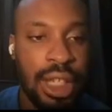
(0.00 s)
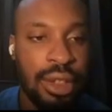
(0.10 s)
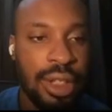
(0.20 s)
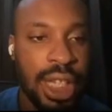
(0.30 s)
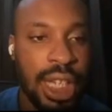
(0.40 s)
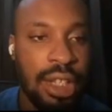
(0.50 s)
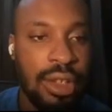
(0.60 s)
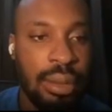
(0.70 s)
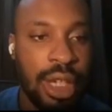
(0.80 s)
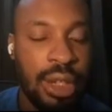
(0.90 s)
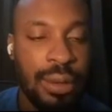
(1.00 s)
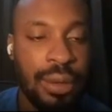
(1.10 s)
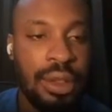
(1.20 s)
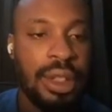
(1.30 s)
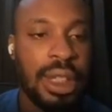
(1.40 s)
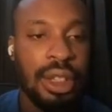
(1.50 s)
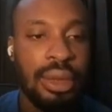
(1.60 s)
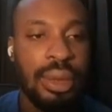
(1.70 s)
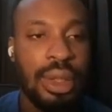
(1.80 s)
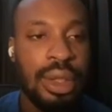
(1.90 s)
I just add three major functions I
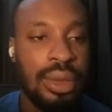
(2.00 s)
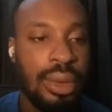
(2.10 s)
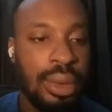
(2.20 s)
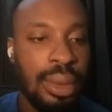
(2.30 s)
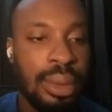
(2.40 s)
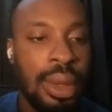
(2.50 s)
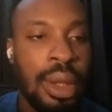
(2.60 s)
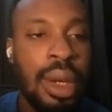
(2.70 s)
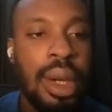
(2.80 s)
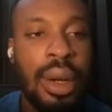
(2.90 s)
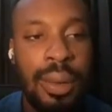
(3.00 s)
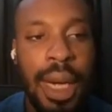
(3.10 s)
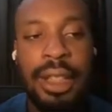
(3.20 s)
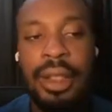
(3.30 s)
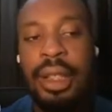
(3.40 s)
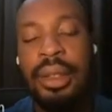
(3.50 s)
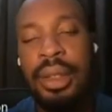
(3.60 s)
just wanted to do right now.